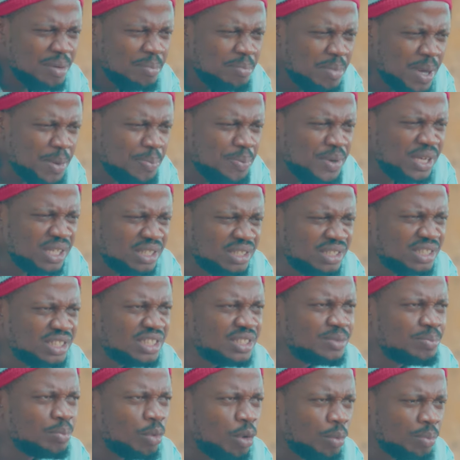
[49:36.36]
Maybe it
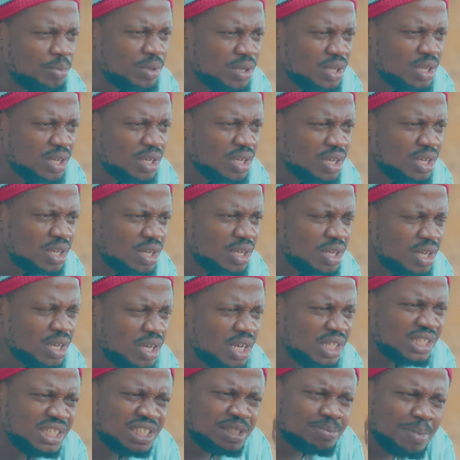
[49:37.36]
is mommy.
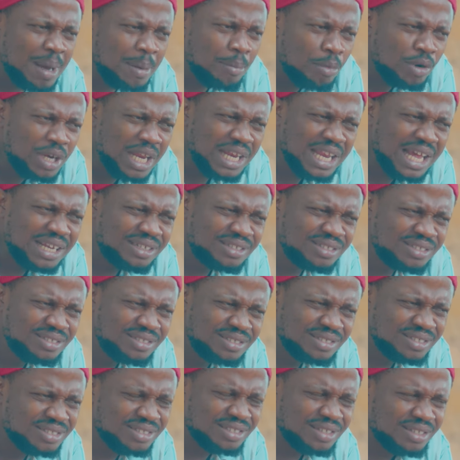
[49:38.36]
It is my mother that did
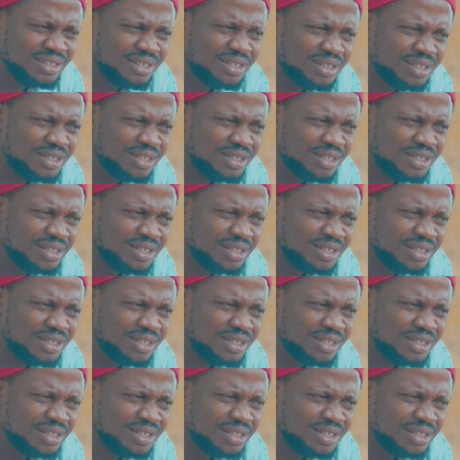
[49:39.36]
this thing.